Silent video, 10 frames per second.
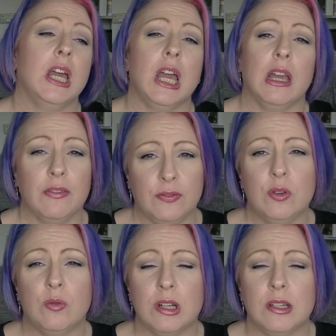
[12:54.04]
If you
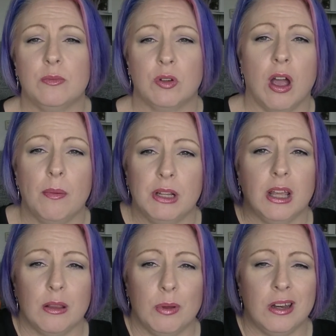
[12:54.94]
want to subscribe, click
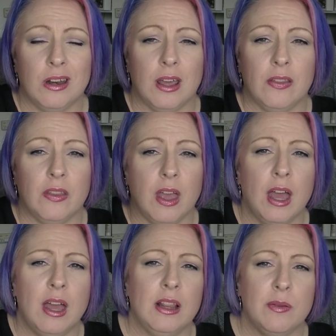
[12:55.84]
the button down
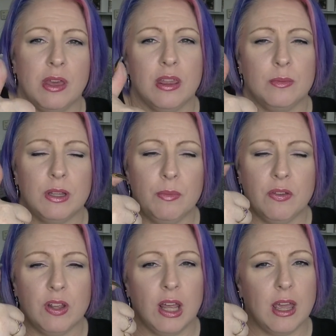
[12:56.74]
there, leave me a thumbs up if
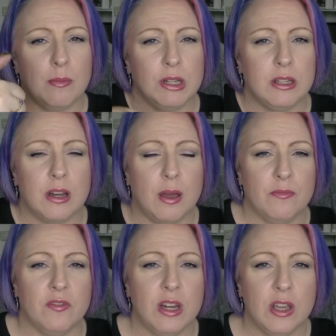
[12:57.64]
you like Empties type
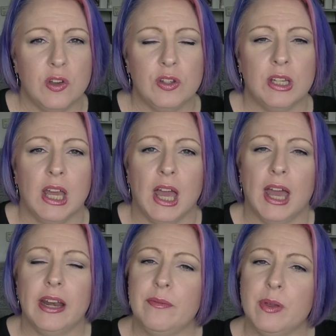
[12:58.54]
videos,
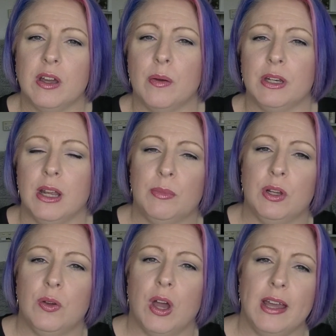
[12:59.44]
and leave me a comment down
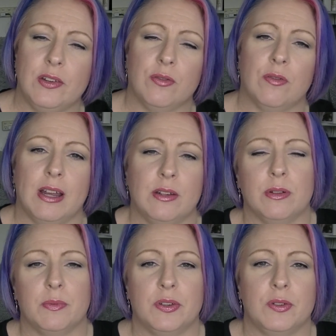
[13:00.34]
below. I try to
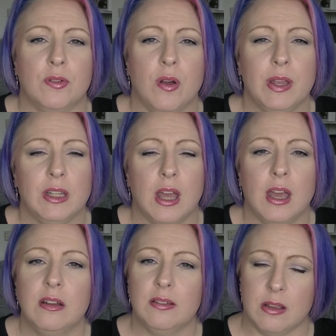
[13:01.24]
respond to all comments,
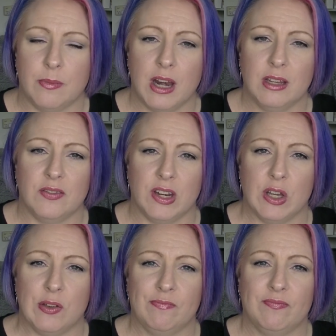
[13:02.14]
and I'll see you in my next video.
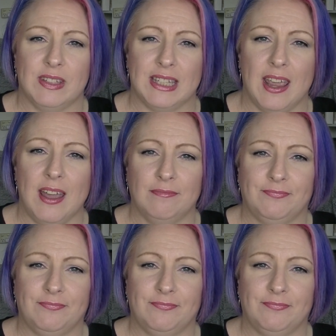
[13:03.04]
See ya!